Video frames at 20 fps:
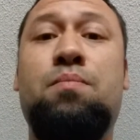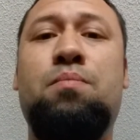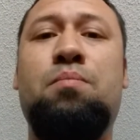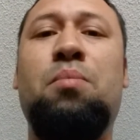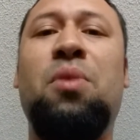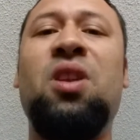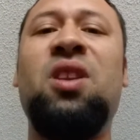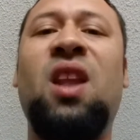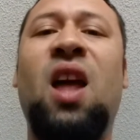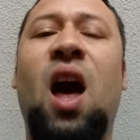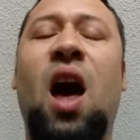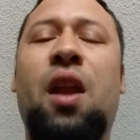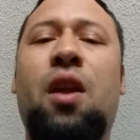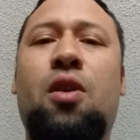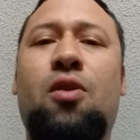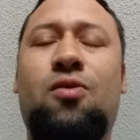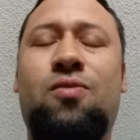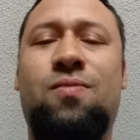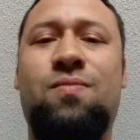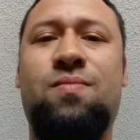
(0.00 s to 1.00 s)

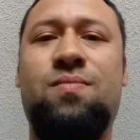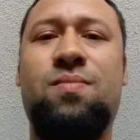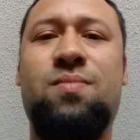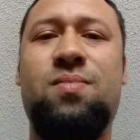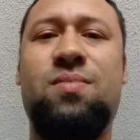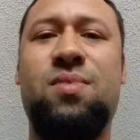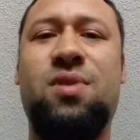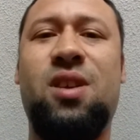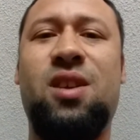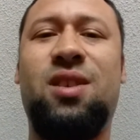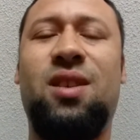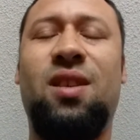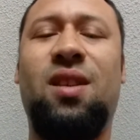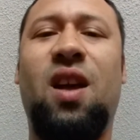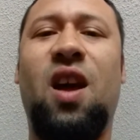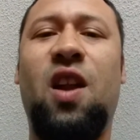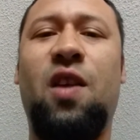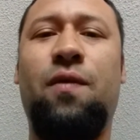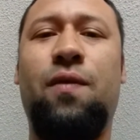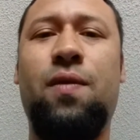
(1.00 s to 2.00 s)
mulatto, as a
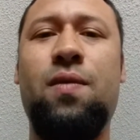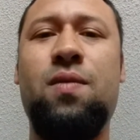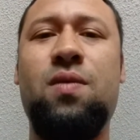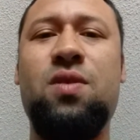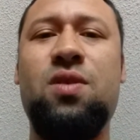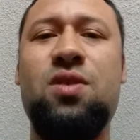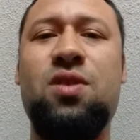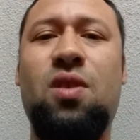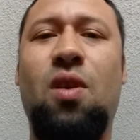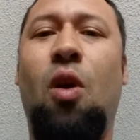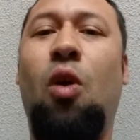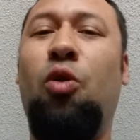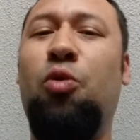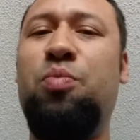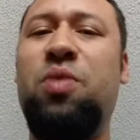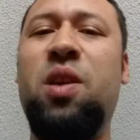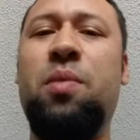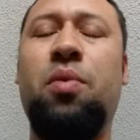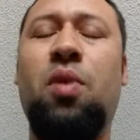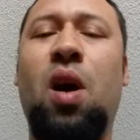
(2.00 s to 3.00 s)
lot of
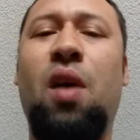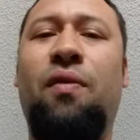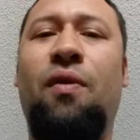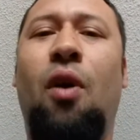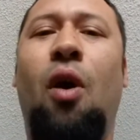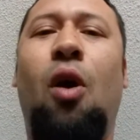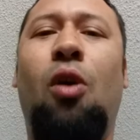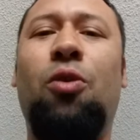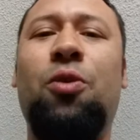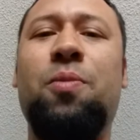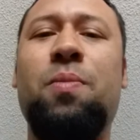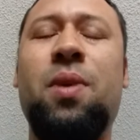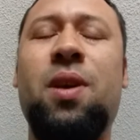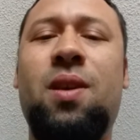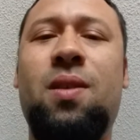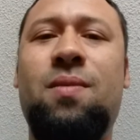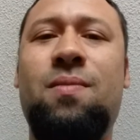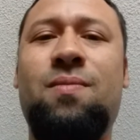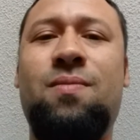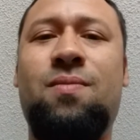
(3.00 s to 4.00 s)
old people have called
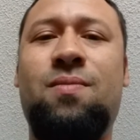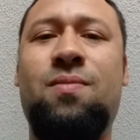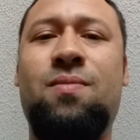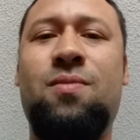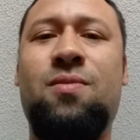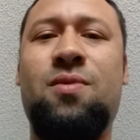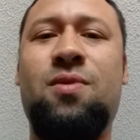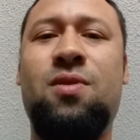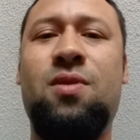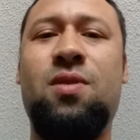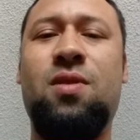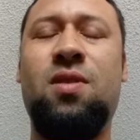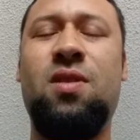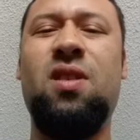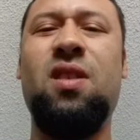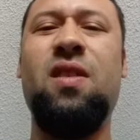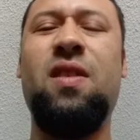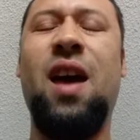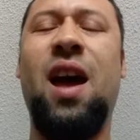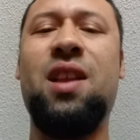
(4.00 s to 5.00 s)
me.
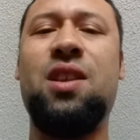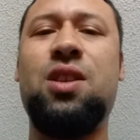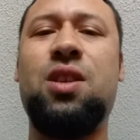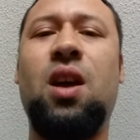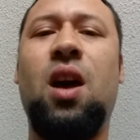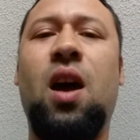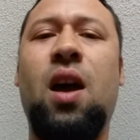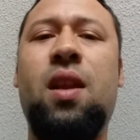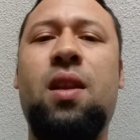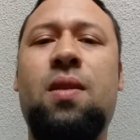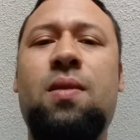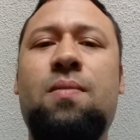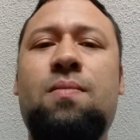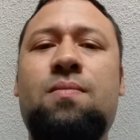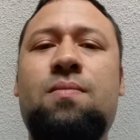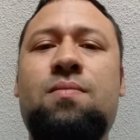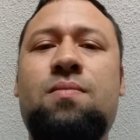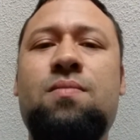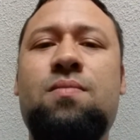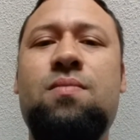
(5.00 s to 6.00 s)
That side,
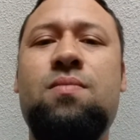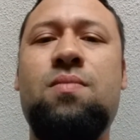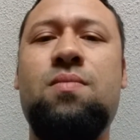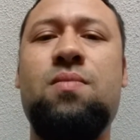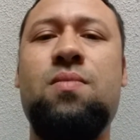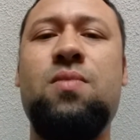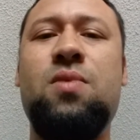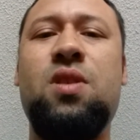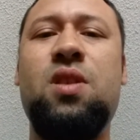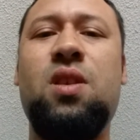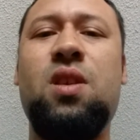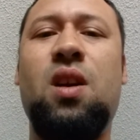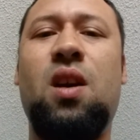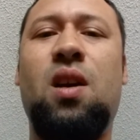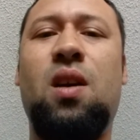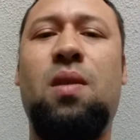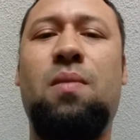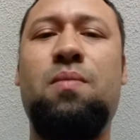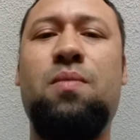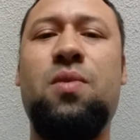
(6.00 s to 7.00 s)

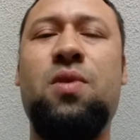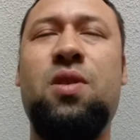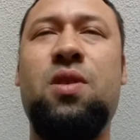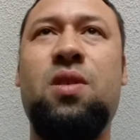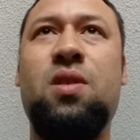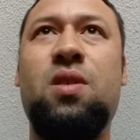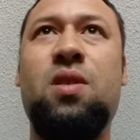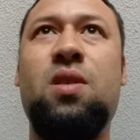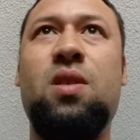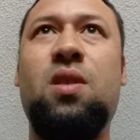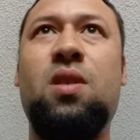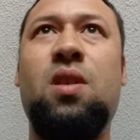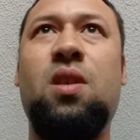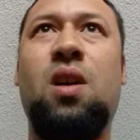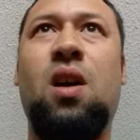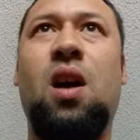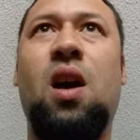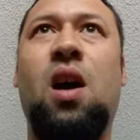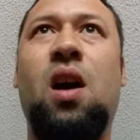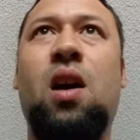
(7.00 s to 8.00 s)
I
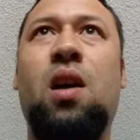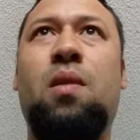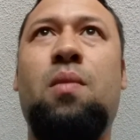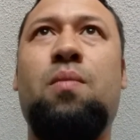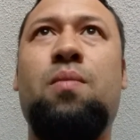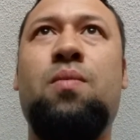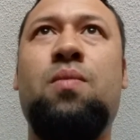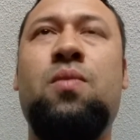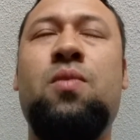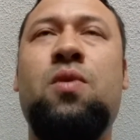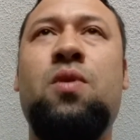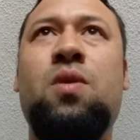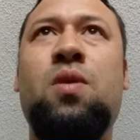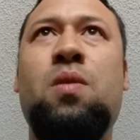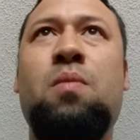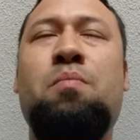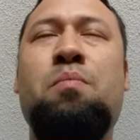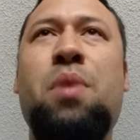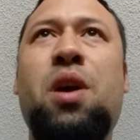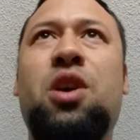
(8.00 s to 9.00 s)
am
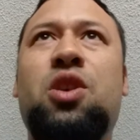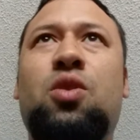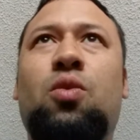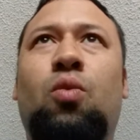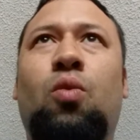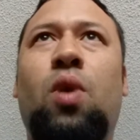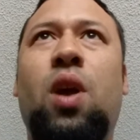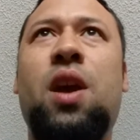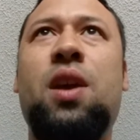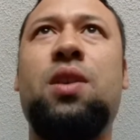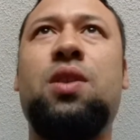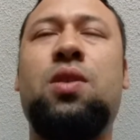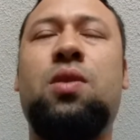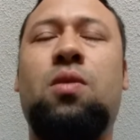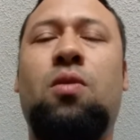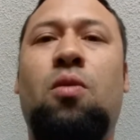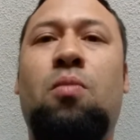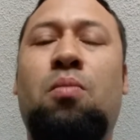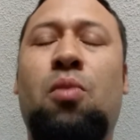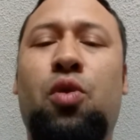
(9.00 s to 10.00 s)
mixed race
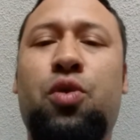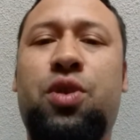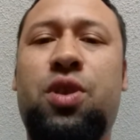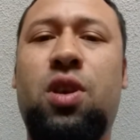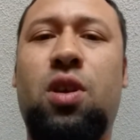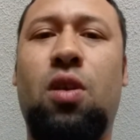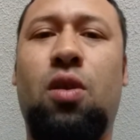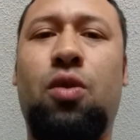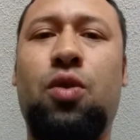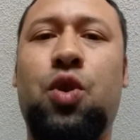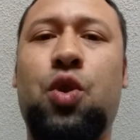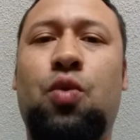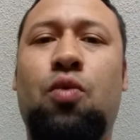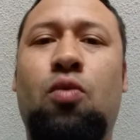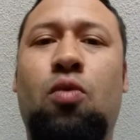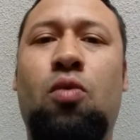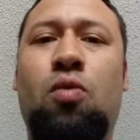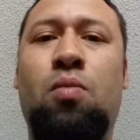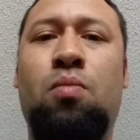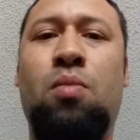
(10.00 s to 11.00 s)
or
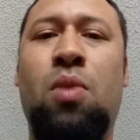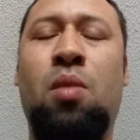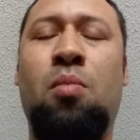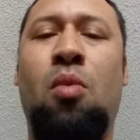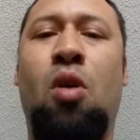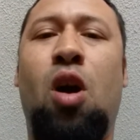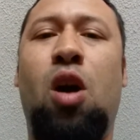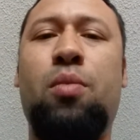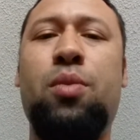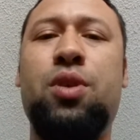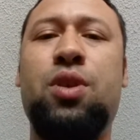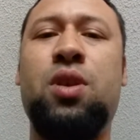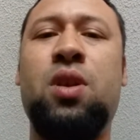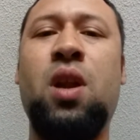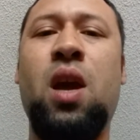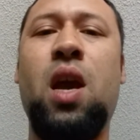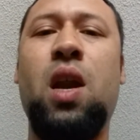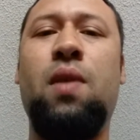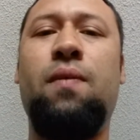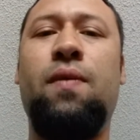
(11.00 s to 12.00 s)
multicultural. My mom is
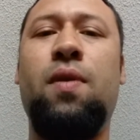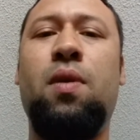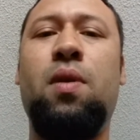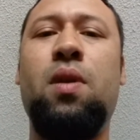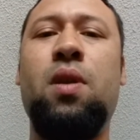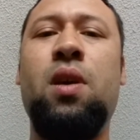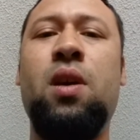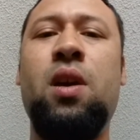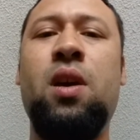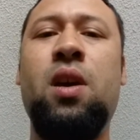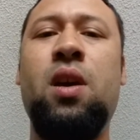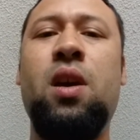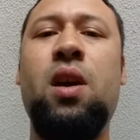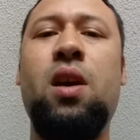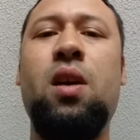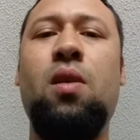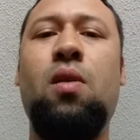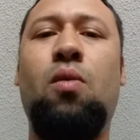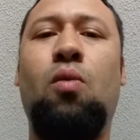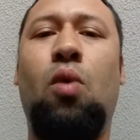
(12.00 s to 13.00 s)
native and
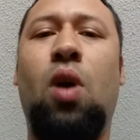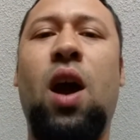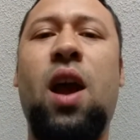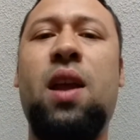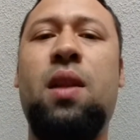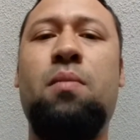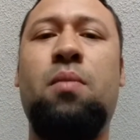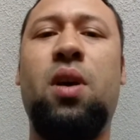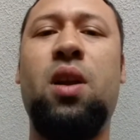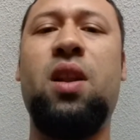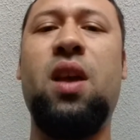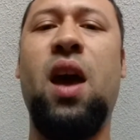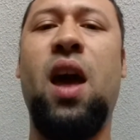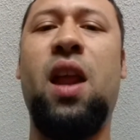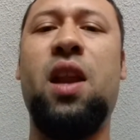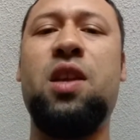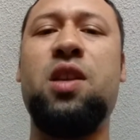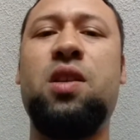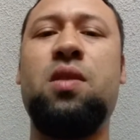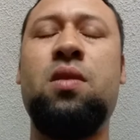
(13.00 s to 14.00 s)
white. My
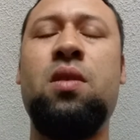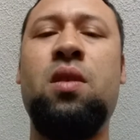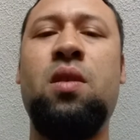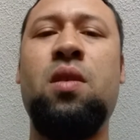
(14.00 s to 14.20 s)
dad is